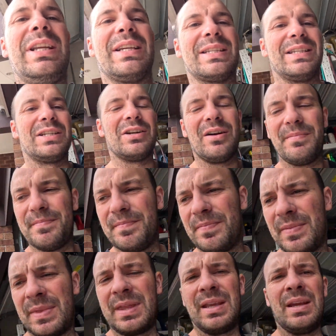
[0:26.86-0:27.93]
does the job.
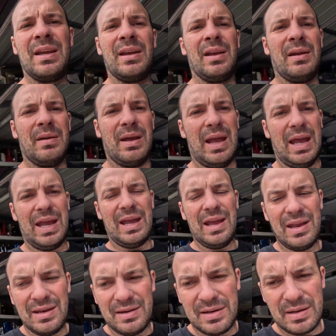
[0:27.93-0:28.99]

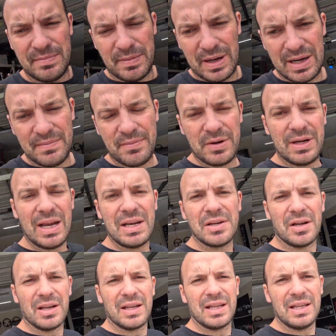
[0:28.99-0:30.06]
And by putting that
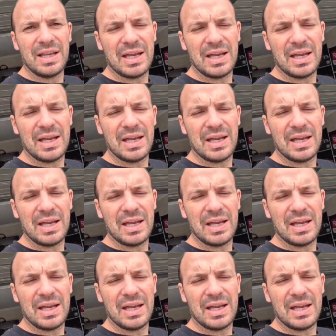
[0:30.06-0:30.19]
dolly in